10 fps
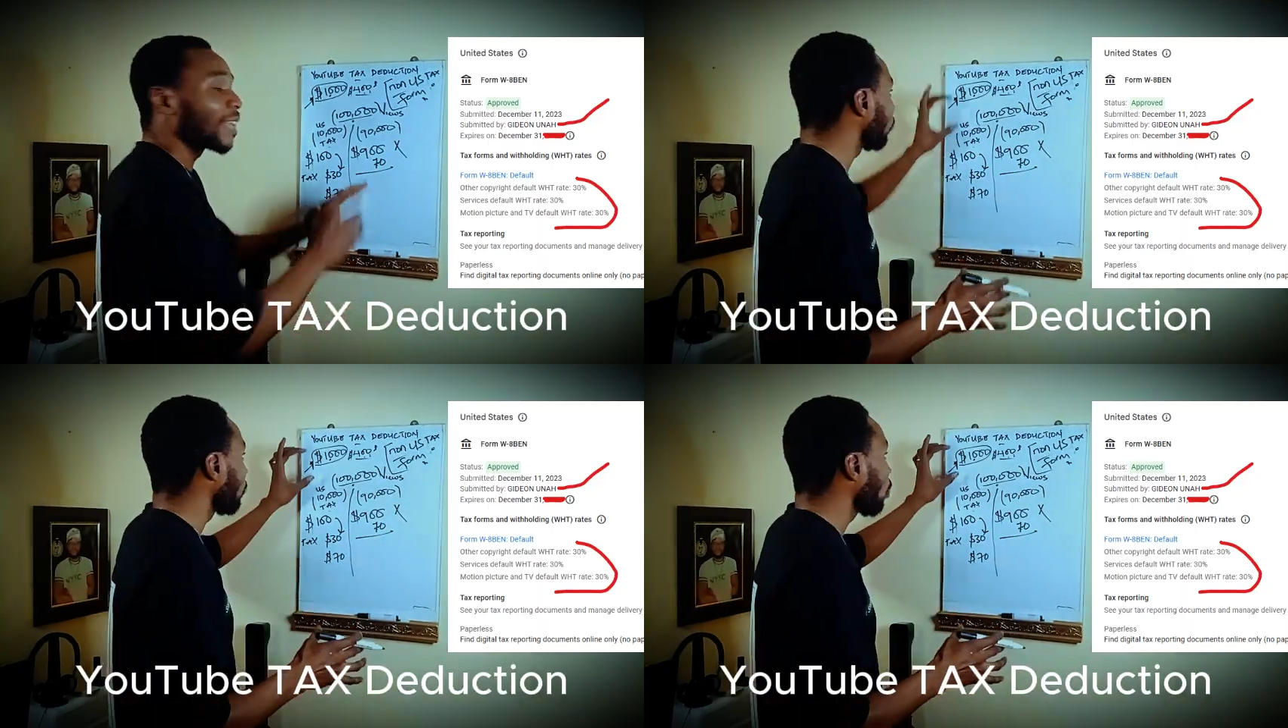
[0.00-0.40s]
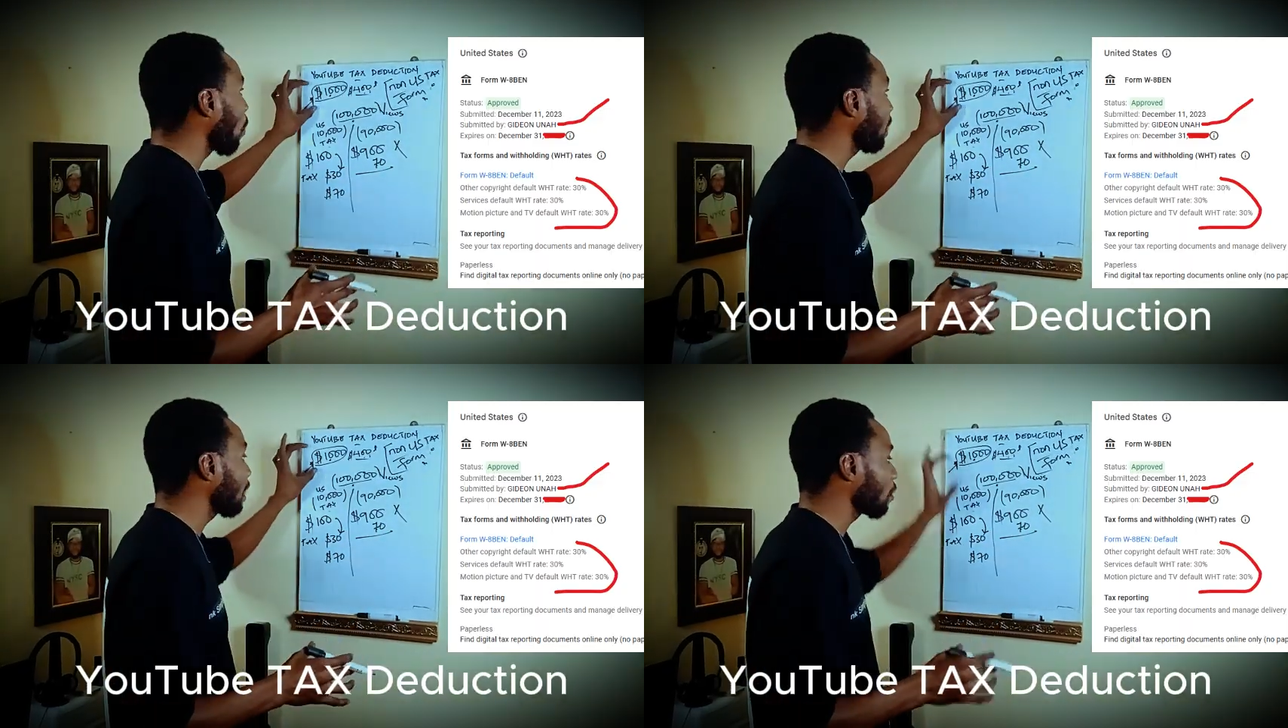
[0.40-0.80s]
from your
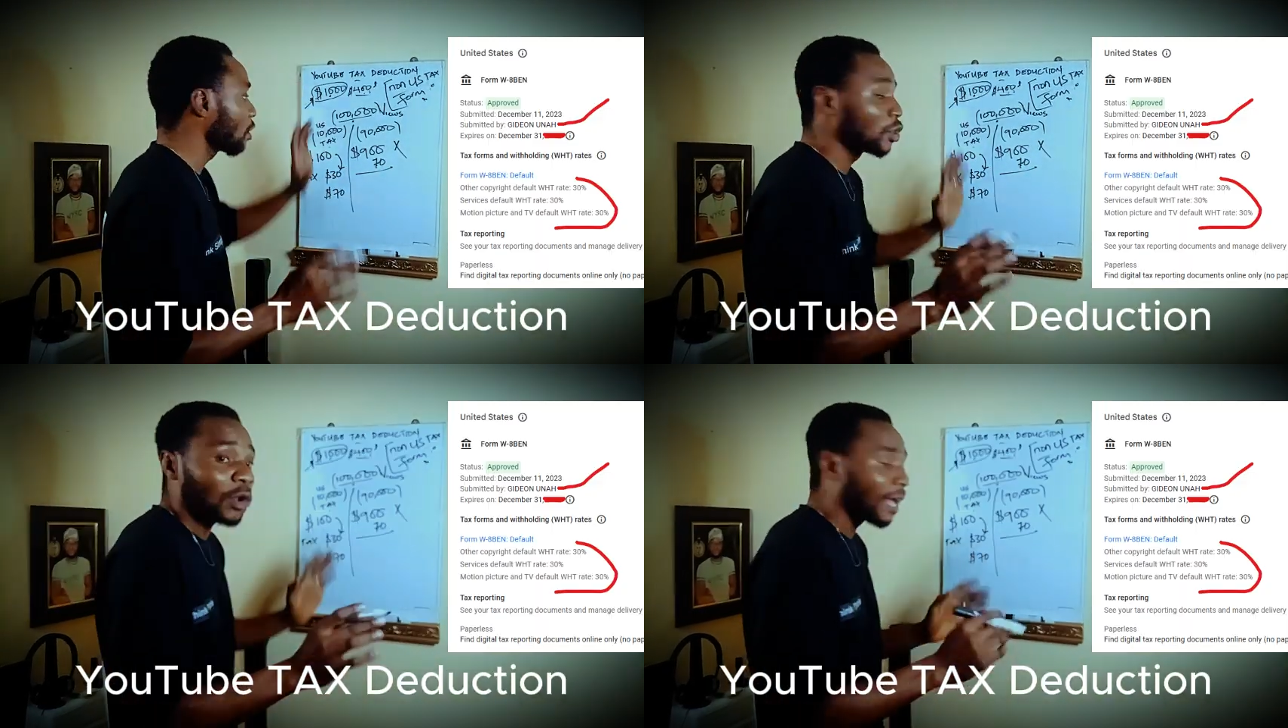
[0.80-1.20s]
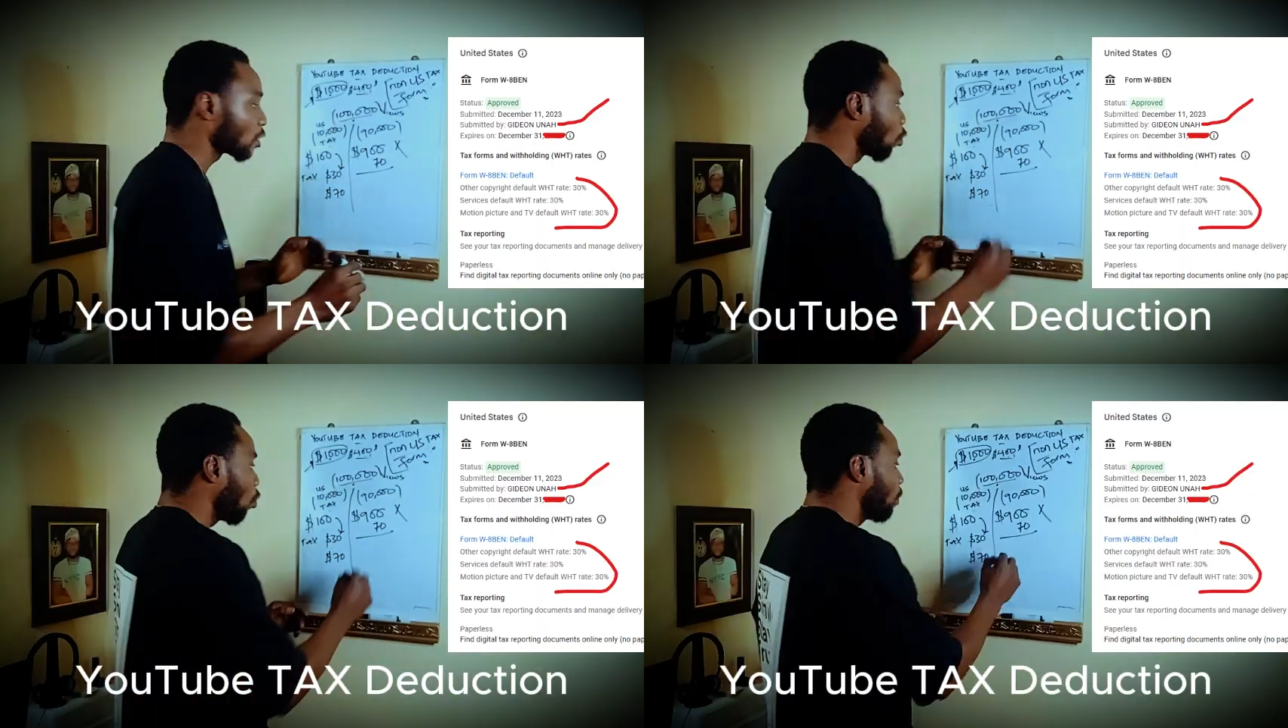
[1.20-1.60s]

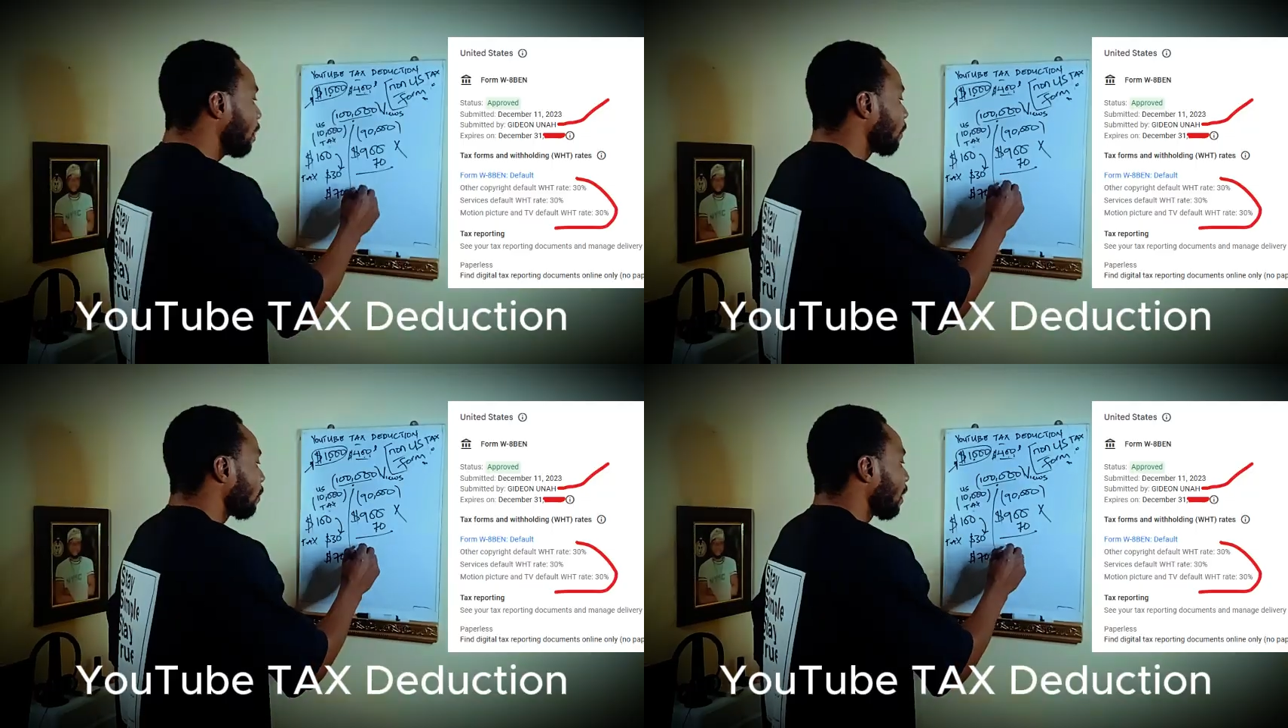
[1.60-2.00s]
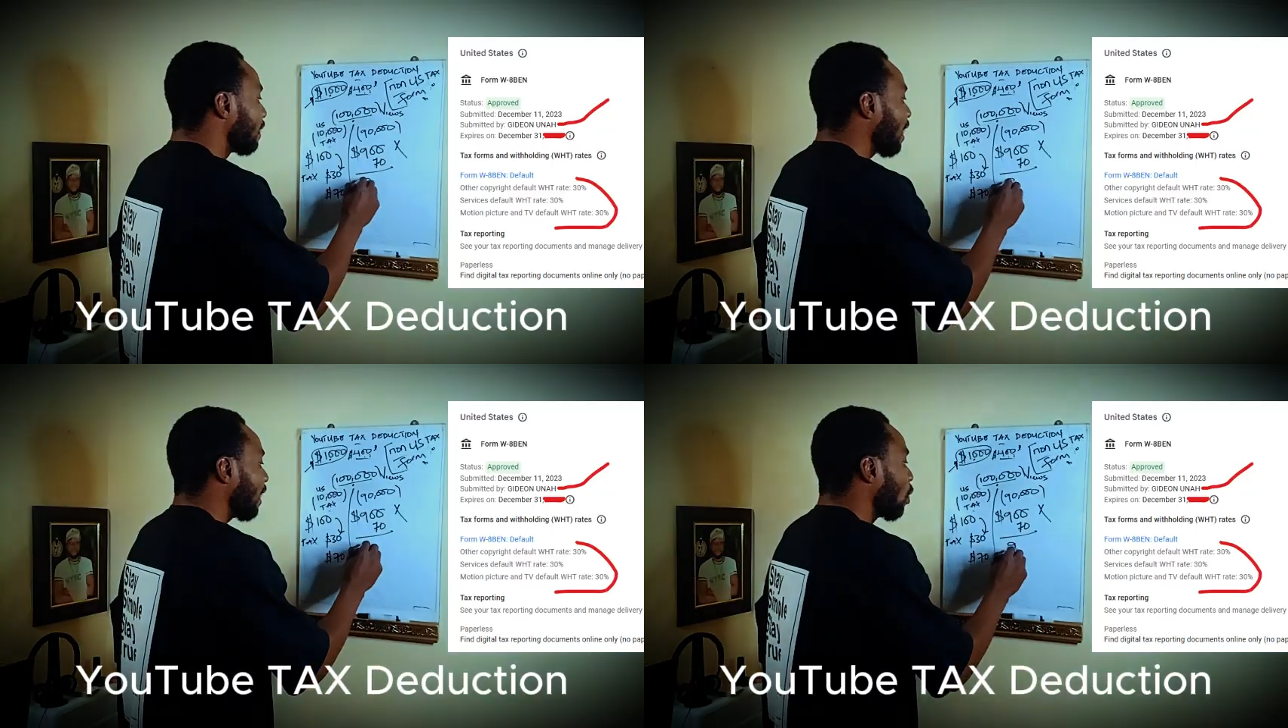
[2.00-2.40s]
$1,000 will be
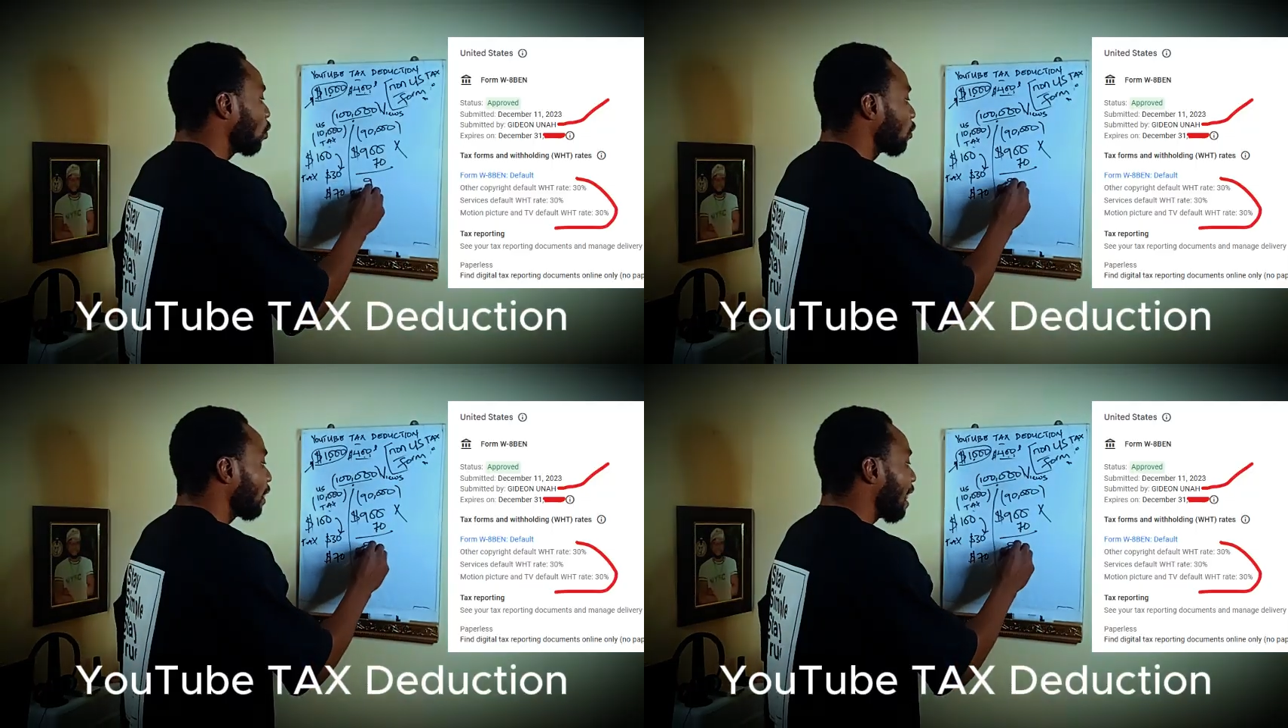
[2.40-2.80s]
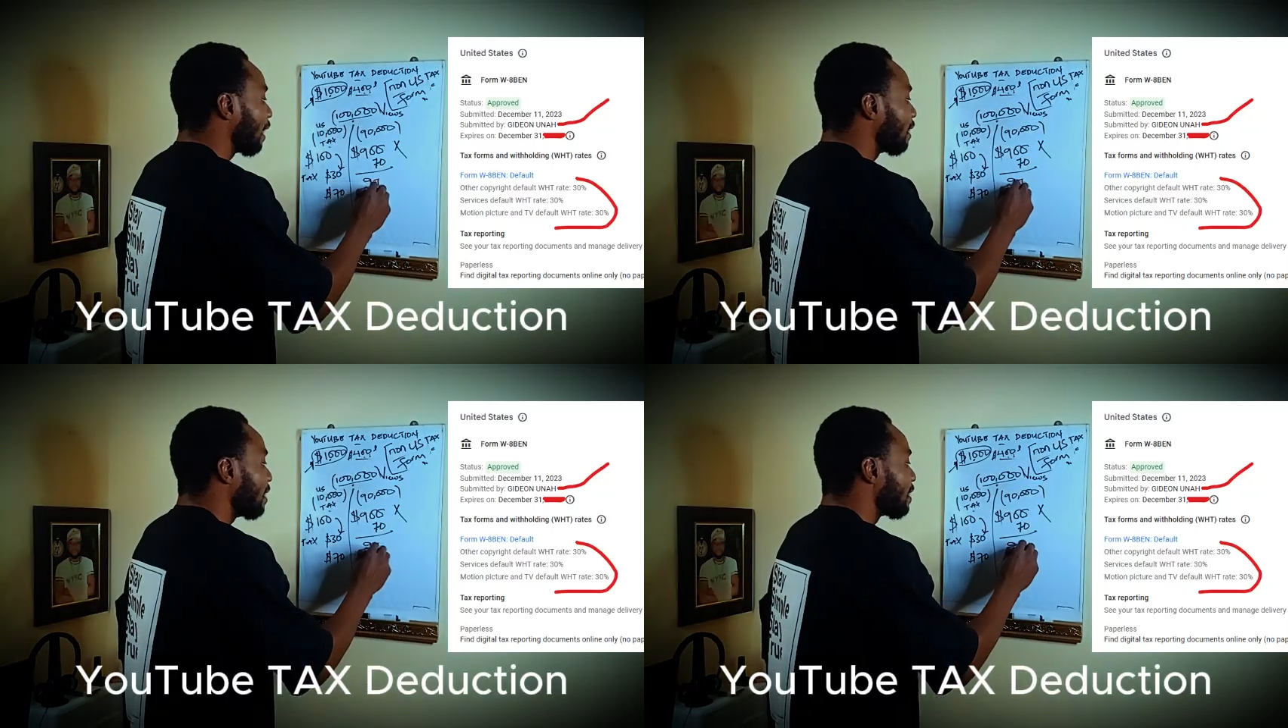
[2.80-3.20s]

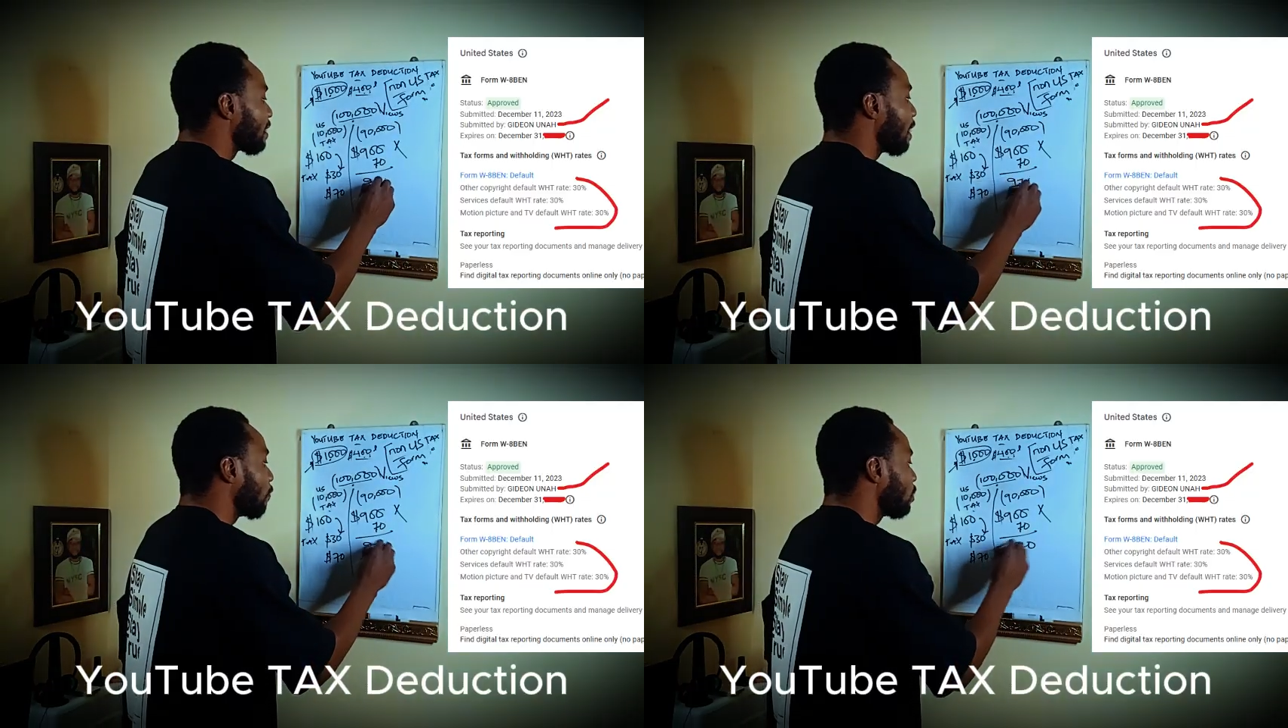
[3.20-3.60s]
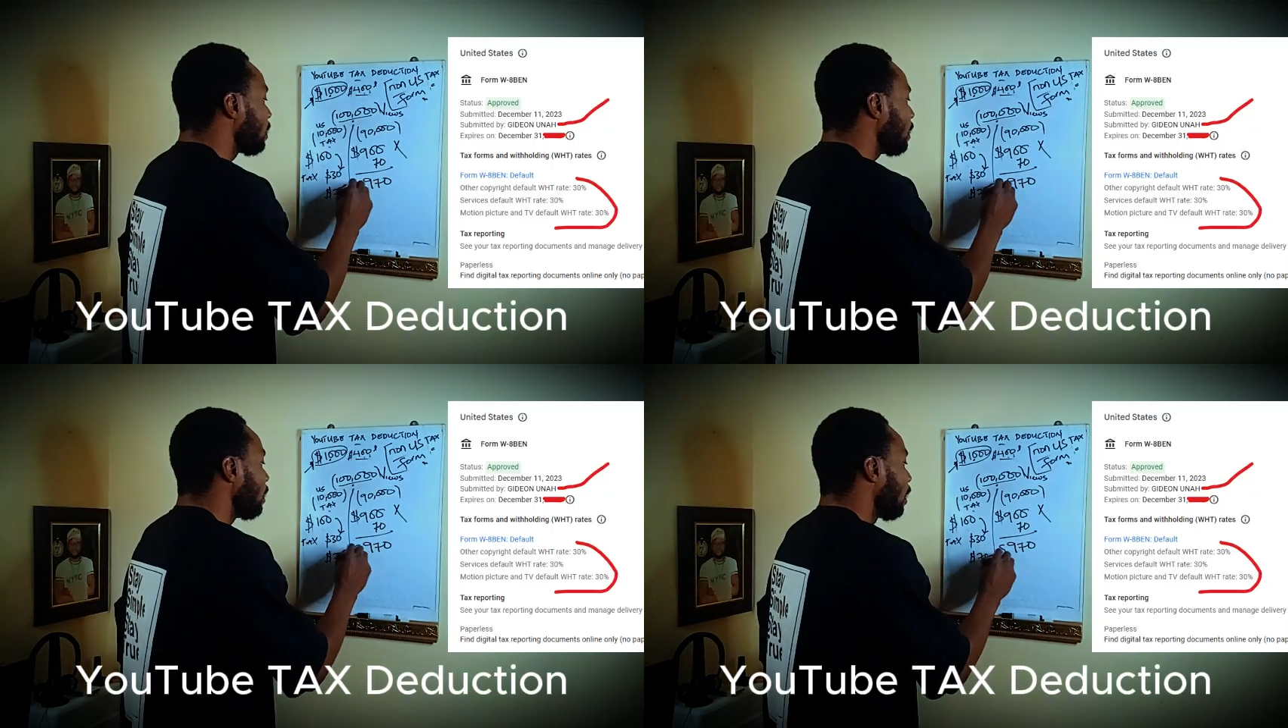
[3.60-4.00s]

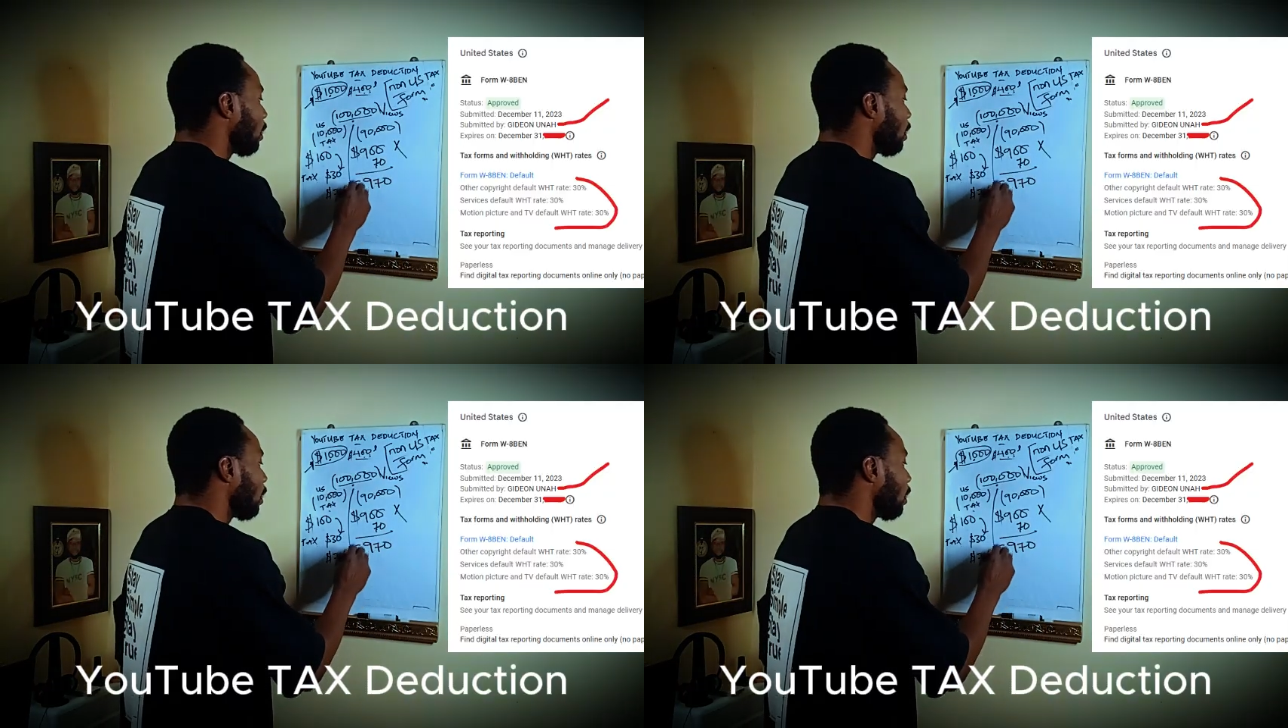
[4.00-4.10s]
$970.